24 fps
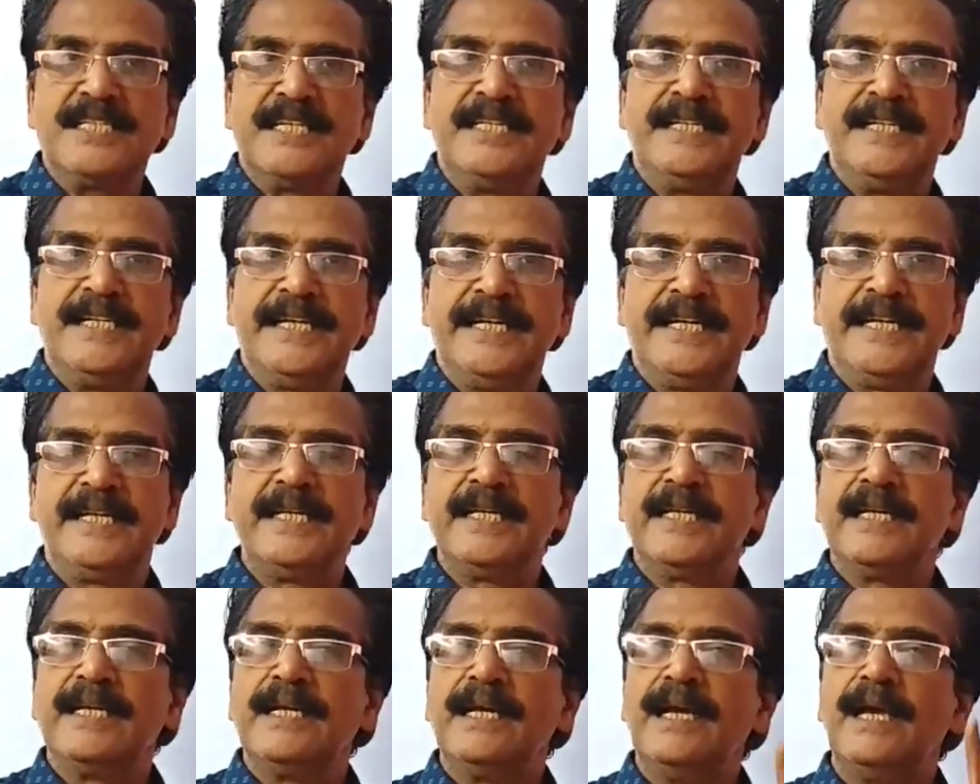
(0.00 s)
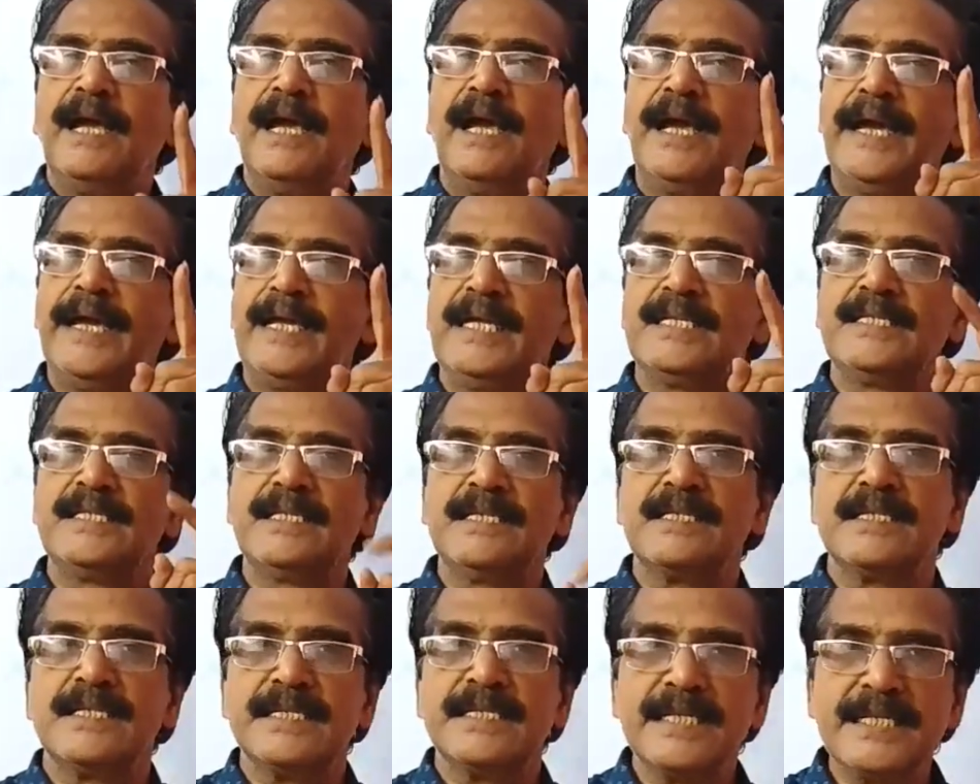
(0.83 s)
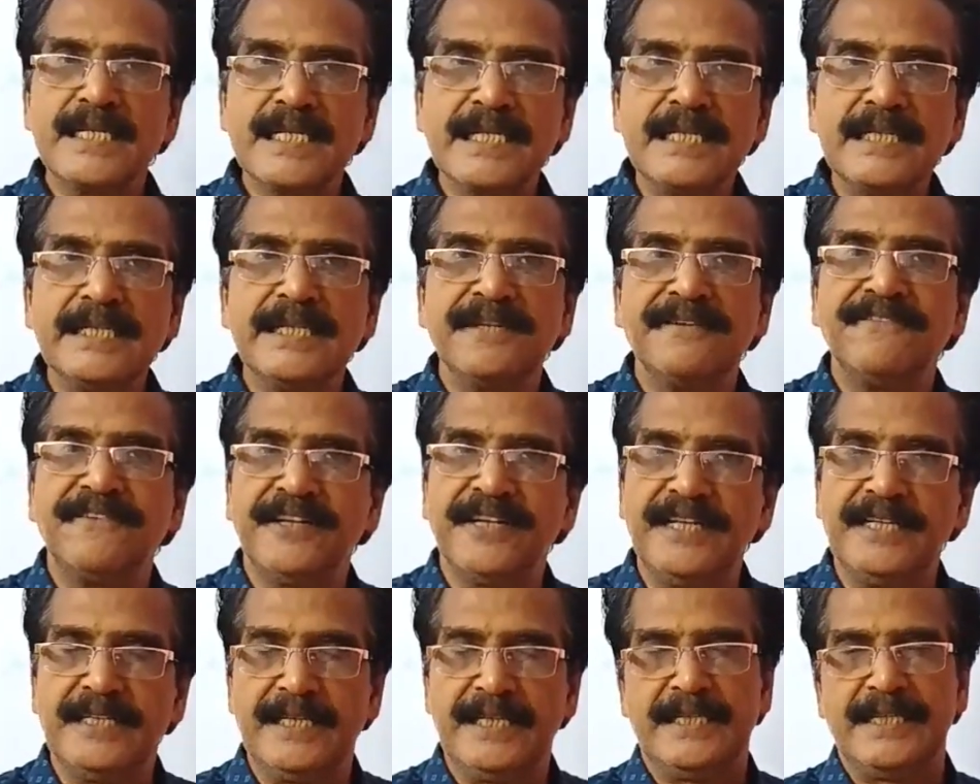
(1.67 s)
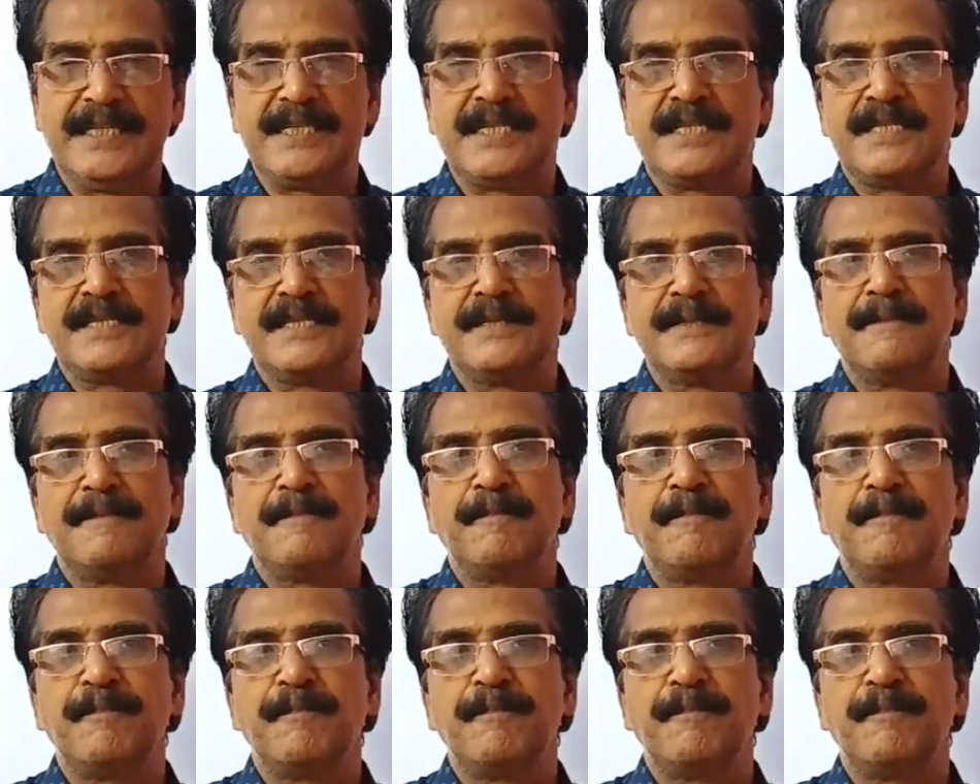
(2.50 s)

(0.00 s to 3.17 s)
Sunday has 6 different letters.